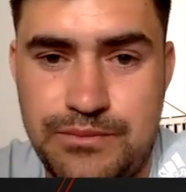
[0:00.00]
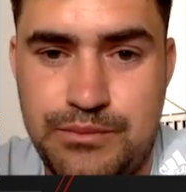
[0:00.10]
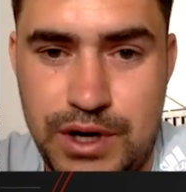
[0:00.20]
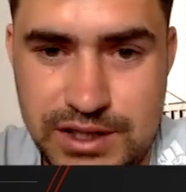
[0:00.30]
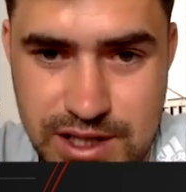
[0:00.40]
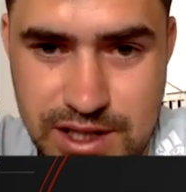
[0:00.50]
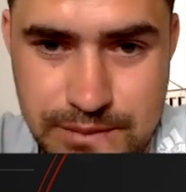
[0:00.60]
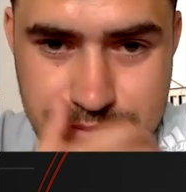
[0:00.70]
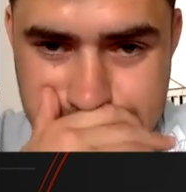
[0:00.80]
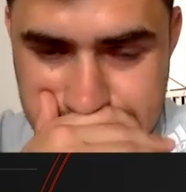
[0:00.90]
brings in
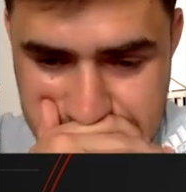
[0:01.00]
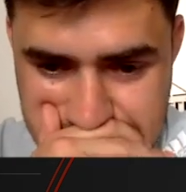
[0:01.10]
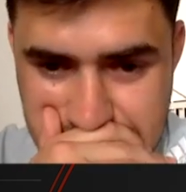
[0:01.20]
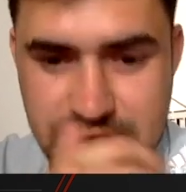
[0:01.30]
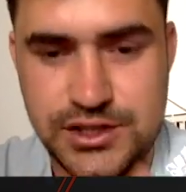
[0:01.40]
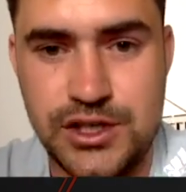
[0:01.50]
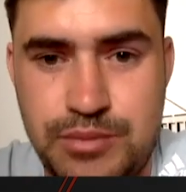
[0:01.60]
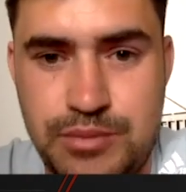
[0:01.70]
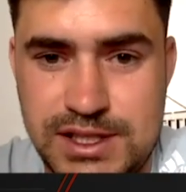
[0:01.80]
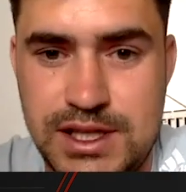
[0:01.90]

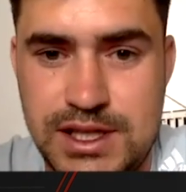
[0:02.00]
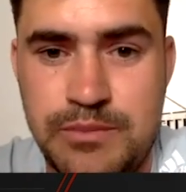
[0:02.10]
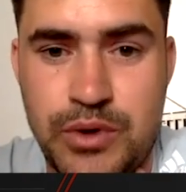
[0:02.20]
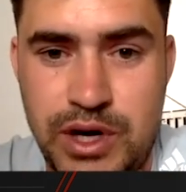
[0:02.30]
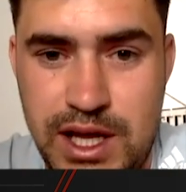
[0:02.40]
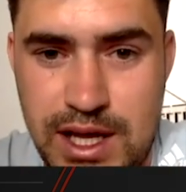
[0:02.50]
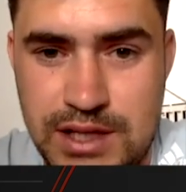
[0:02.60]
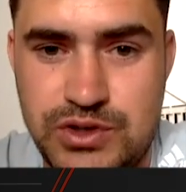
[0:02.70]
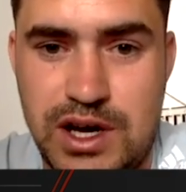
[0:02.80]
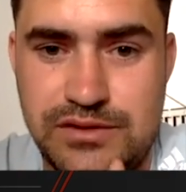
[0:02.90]
the money
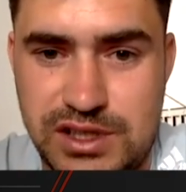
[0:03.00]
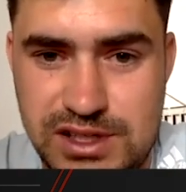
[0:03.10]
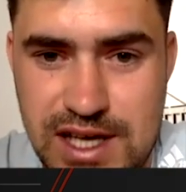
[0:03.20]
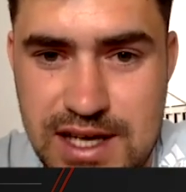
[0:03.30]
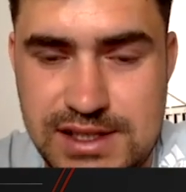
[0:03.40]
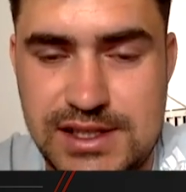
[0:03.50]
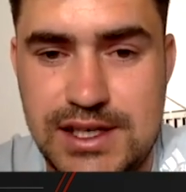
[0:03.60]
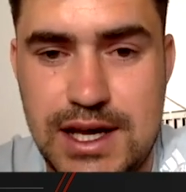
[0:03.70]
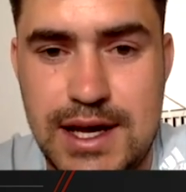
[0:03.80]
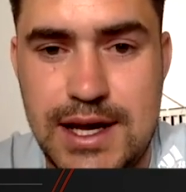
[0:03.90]
and drives success
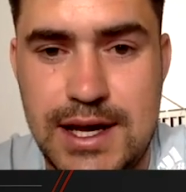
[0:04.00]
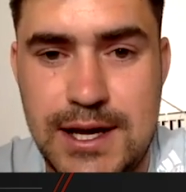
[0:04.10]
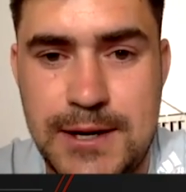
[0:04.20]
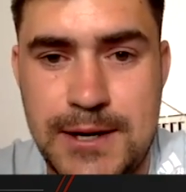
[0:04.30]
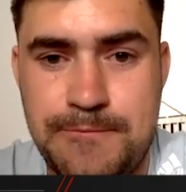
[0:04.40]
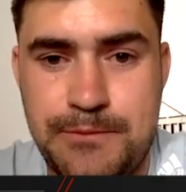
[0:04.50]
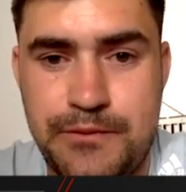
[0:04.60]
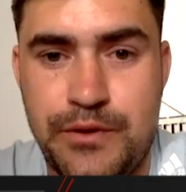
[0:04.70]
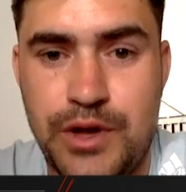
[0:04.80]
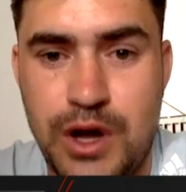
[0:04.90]

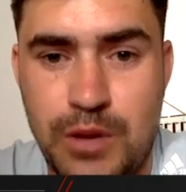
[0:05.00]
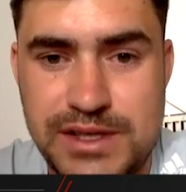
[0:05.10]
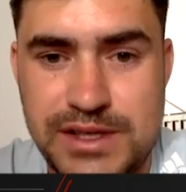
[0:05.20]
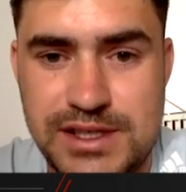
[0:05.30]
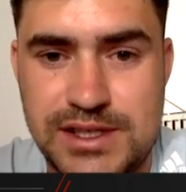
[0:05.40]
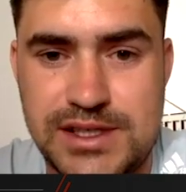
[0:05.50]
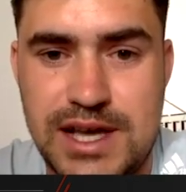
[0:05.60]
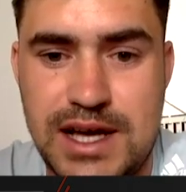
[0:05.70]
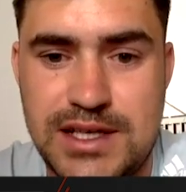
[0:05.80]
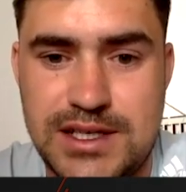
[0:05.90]
for the whole business,
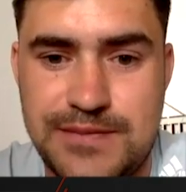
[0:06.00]
that